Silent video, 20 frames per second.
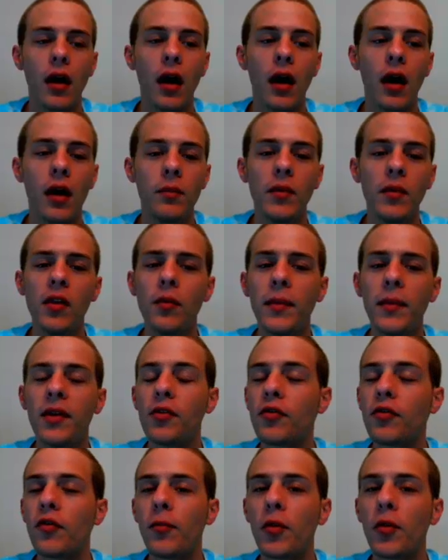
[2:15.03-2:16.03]
Uh,
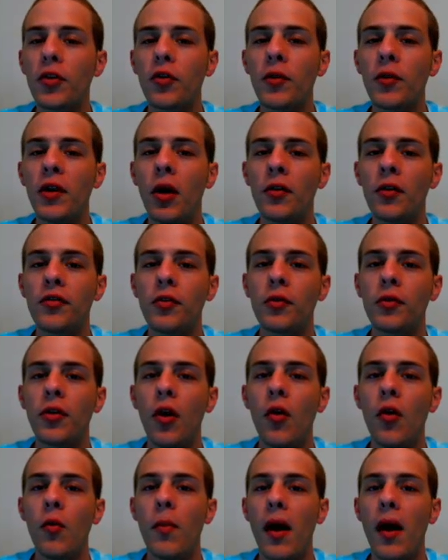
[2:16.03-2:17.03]
millimeters of mercury also
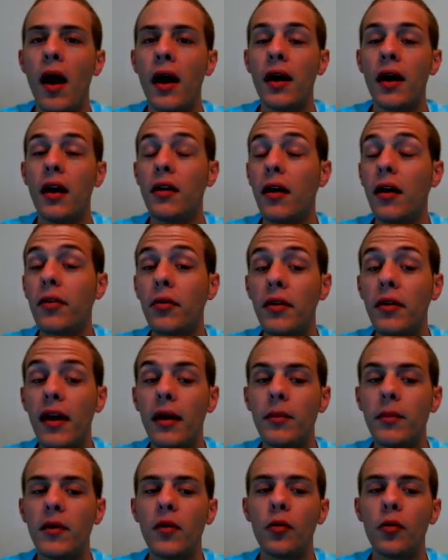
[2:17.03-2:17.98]
go by another name,